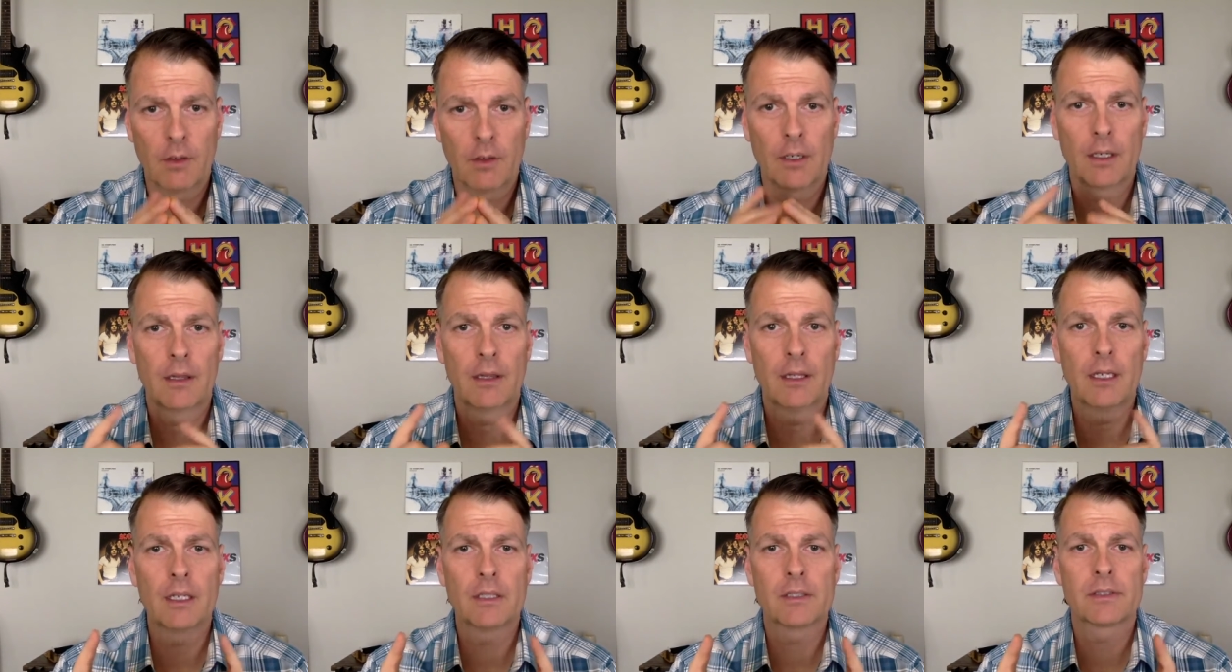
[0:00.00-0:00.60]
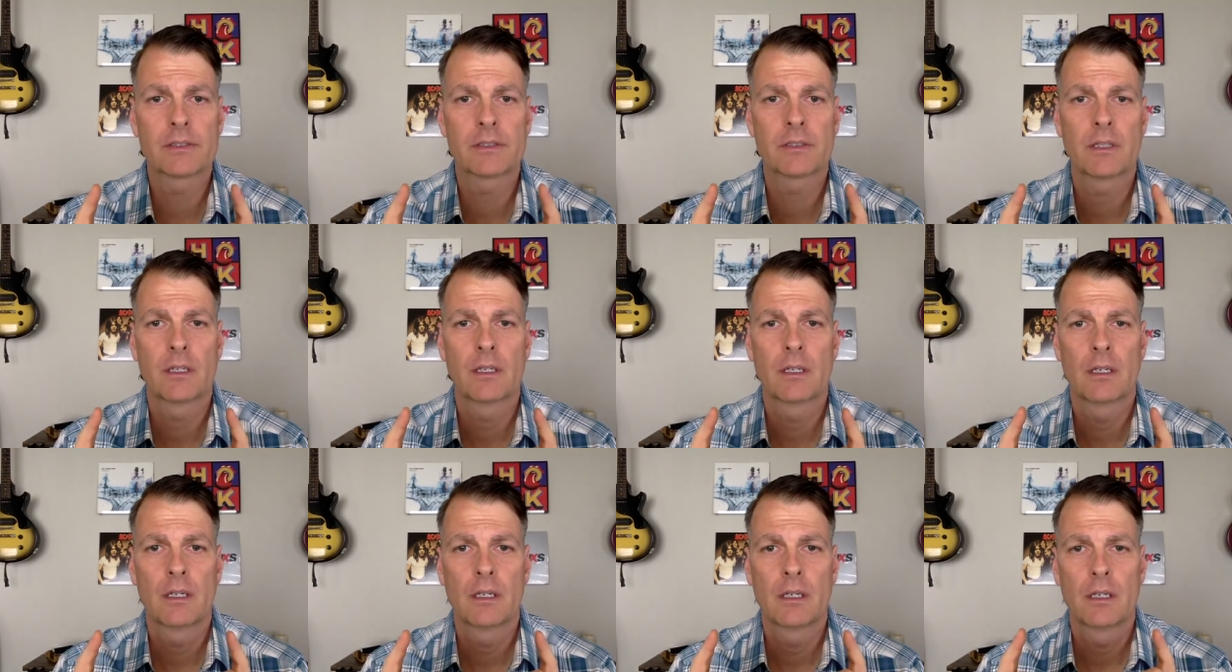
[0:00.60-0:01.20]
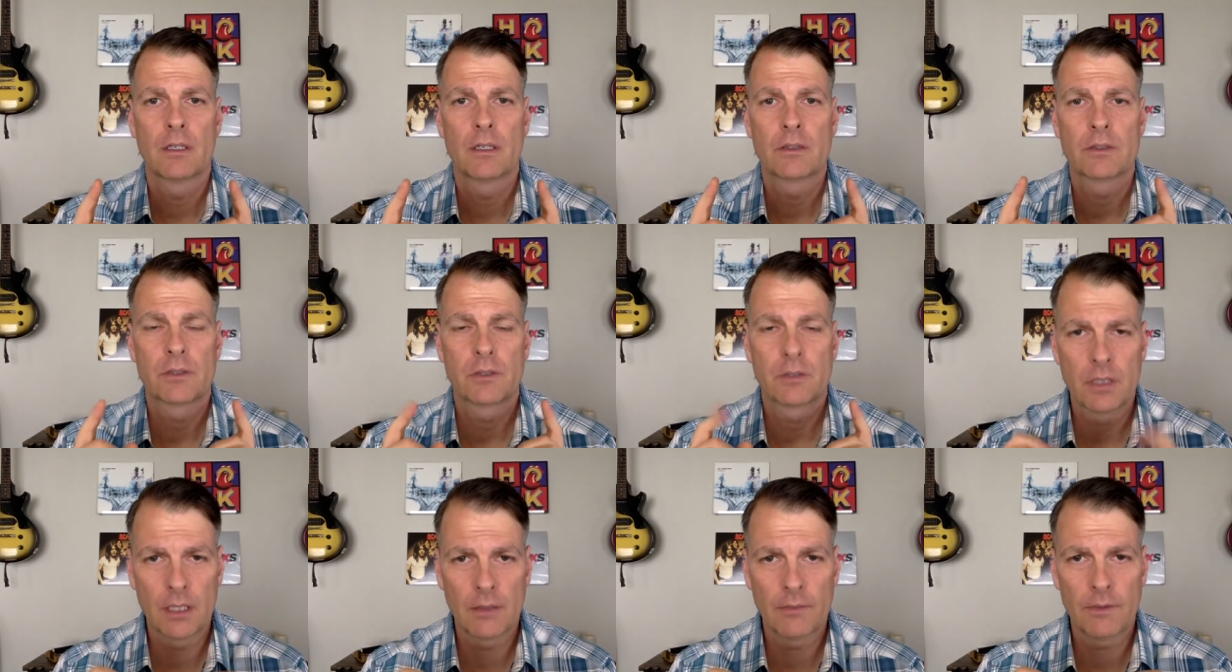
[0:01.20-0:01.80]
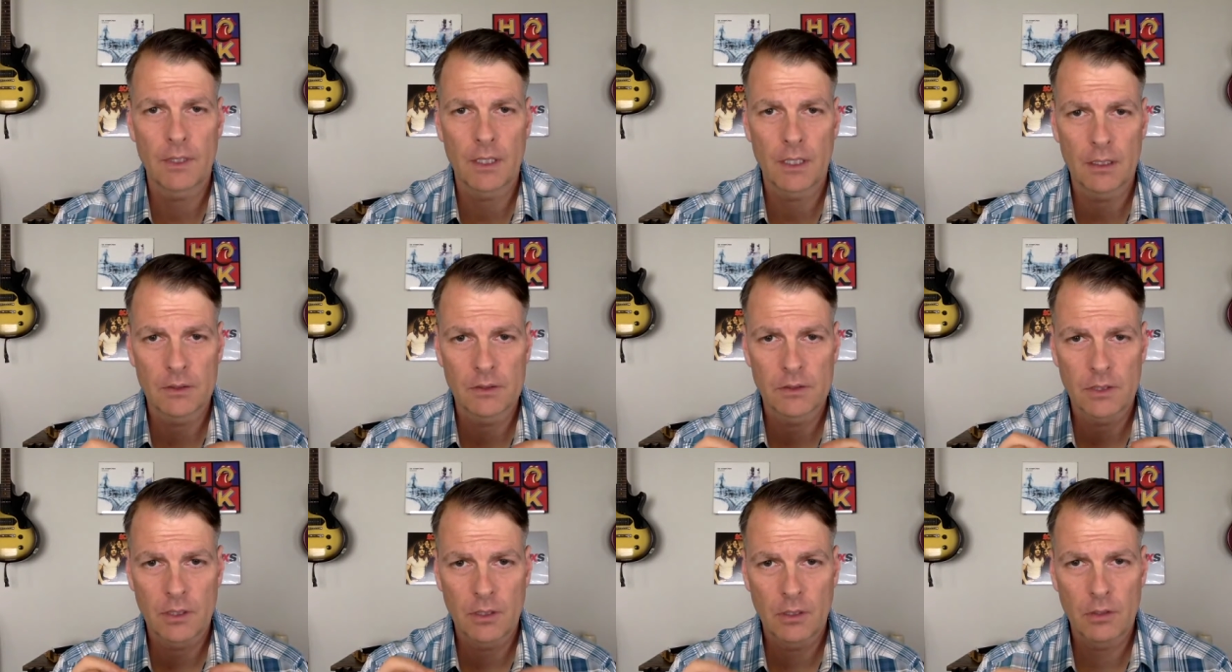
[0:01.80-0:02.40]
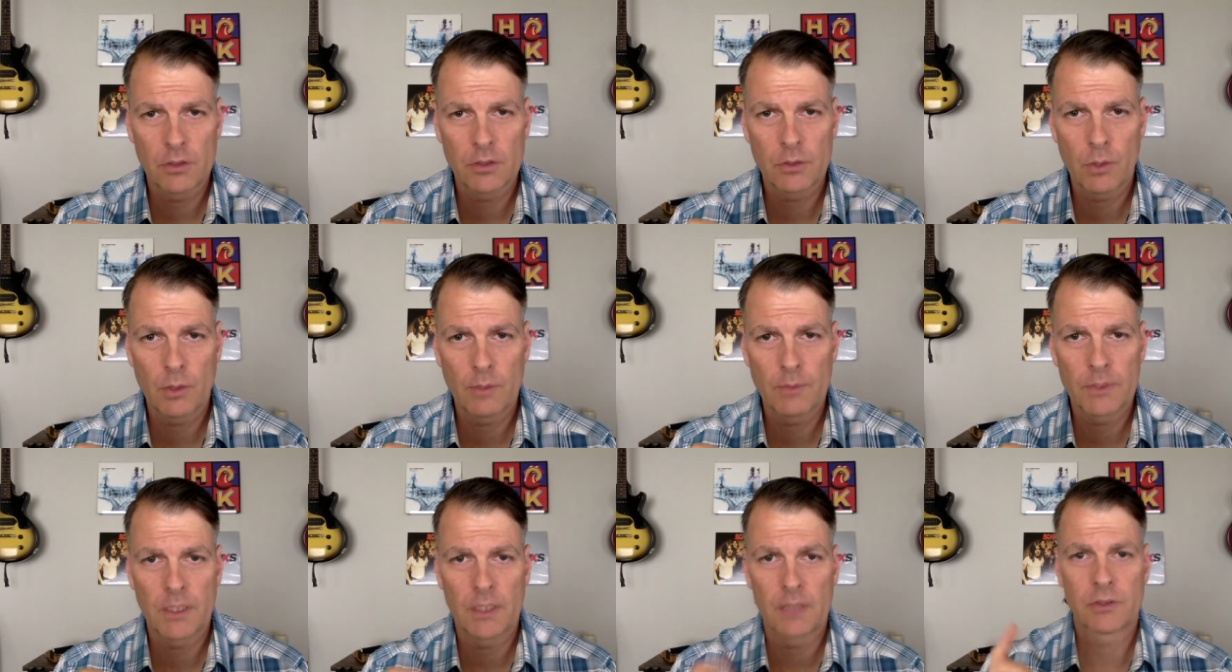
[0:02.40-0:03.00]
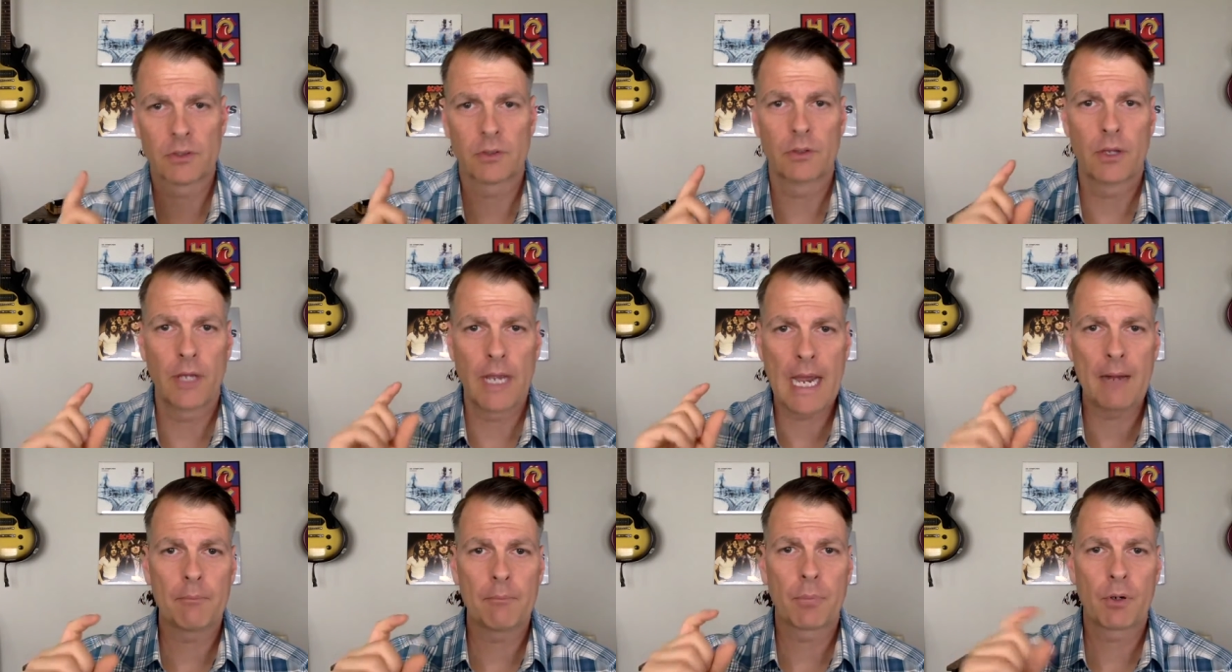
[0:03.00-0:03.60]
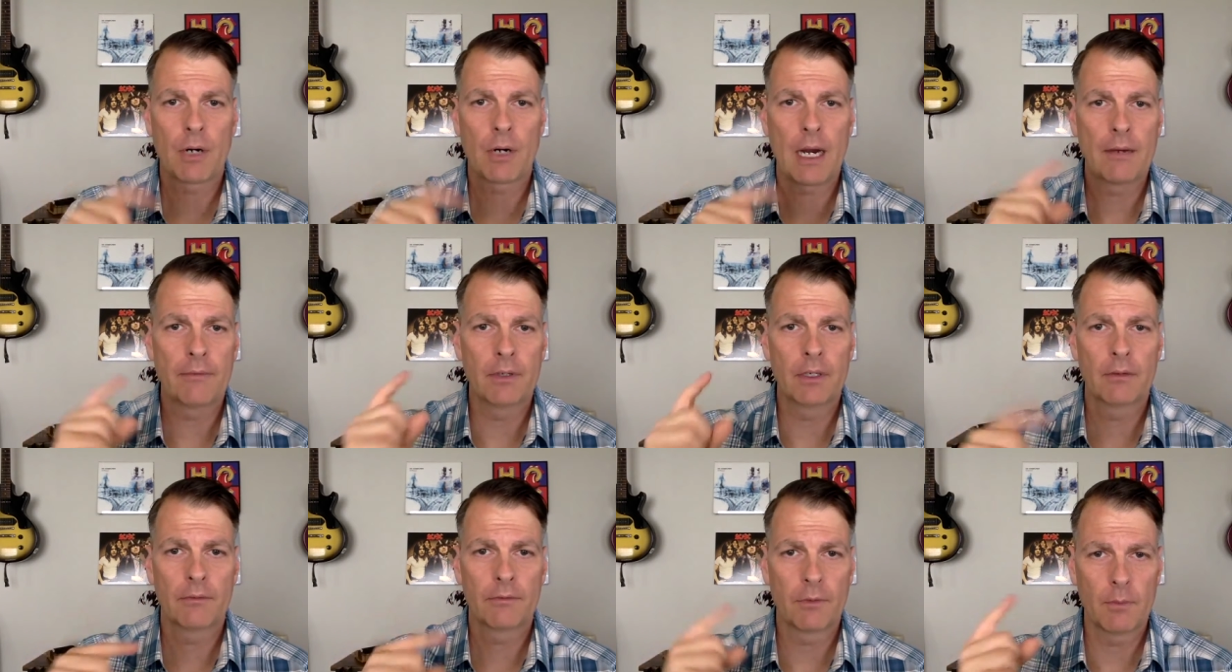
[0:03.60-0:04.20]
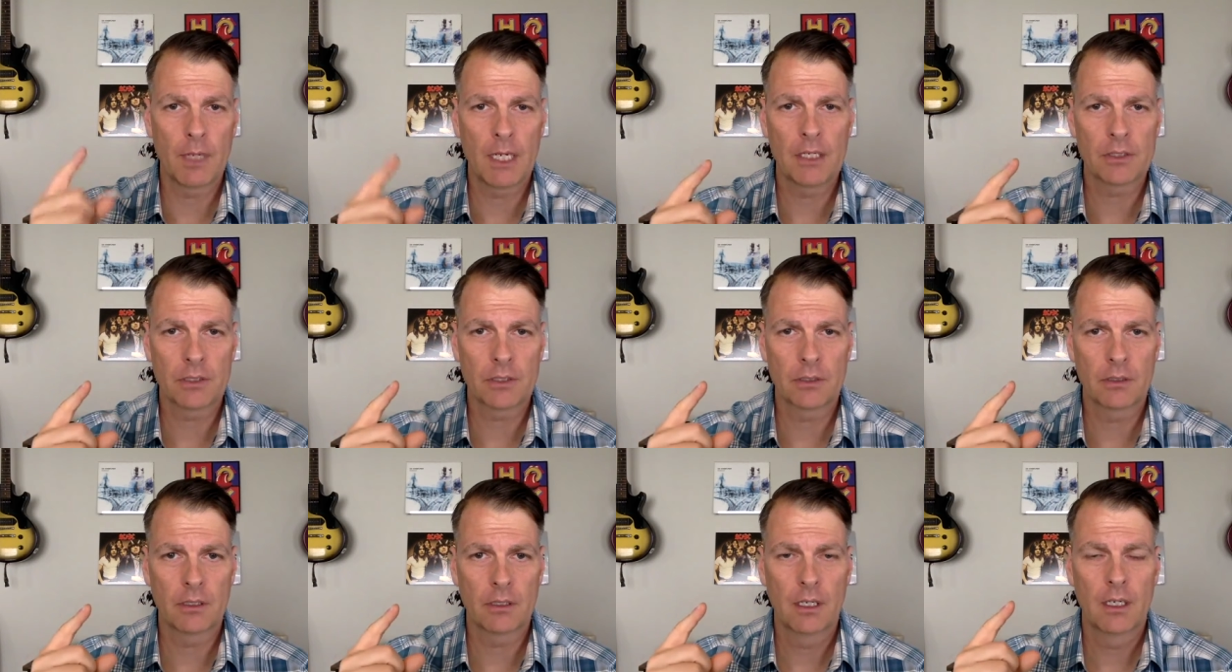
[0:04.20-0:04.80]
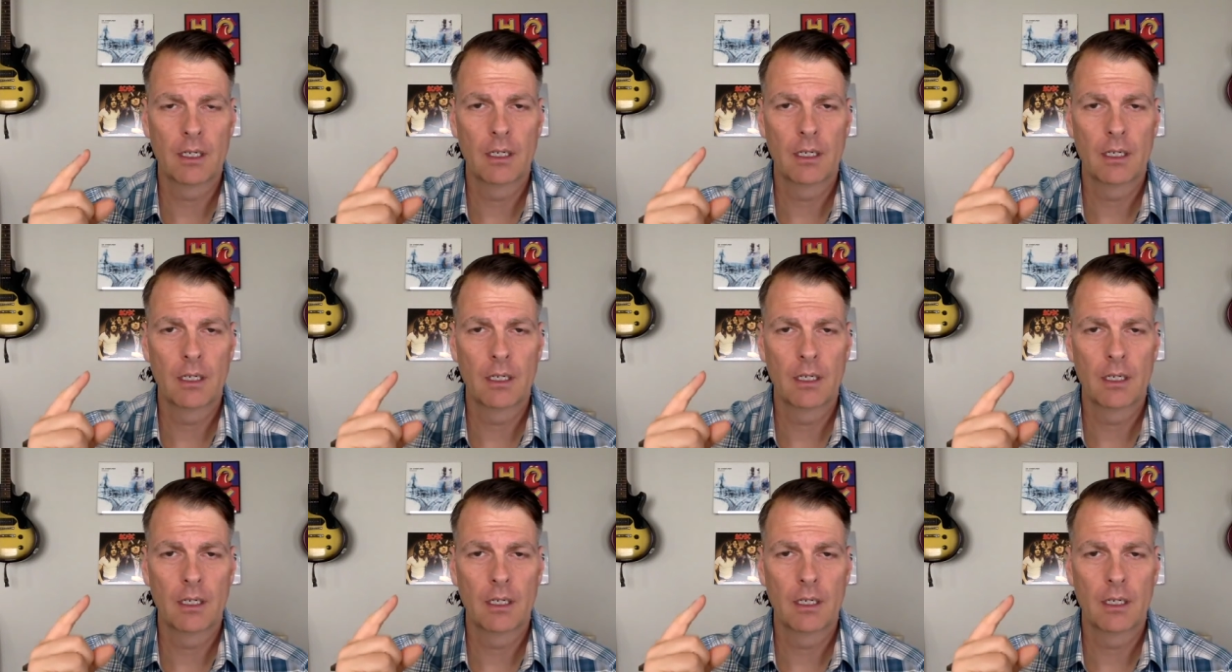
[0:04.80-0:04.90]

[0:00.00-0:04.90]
This certificate secures your website so that private information